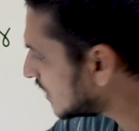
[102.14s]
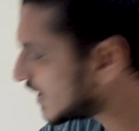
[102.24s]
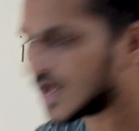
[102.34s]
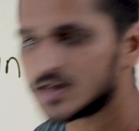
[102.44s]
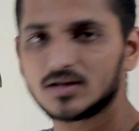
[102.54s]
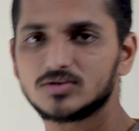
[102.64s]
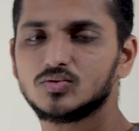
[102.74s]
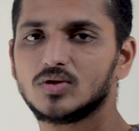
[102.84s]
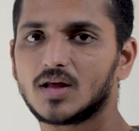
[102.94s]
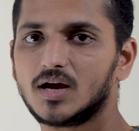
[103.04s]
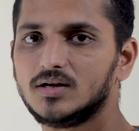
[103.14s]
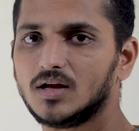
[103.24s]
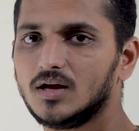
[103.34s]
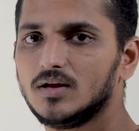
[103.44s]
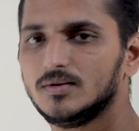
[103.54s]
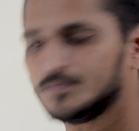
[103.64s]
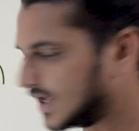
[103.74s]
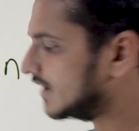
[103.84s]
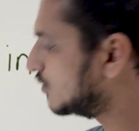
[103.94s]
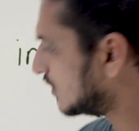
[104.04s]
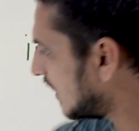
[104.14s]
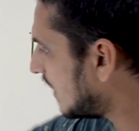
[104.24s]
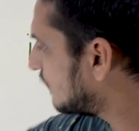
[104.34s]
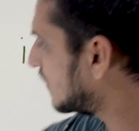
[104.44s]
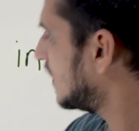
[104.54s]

the characters to the right, to the left.